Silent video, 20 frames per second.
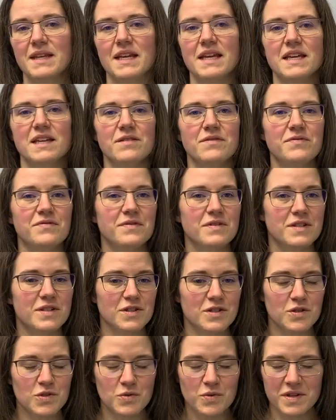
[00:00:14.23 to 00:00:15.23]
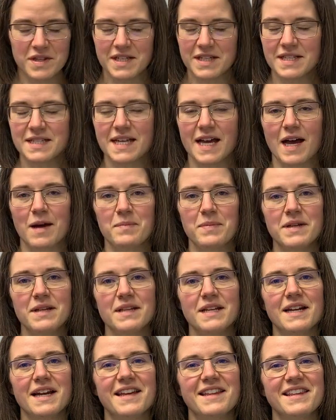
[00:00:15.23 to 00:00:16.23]
If new things happen
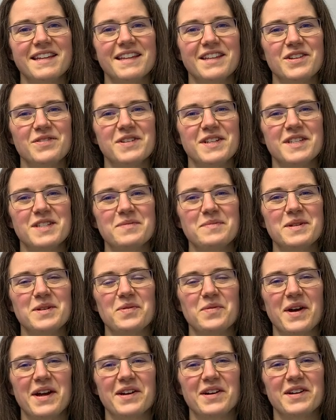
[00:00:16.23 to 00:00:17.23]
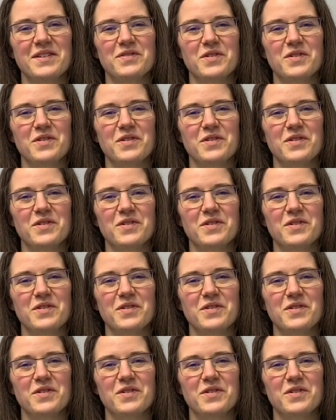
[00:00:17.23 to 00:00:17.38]
that I think you need to be aware of,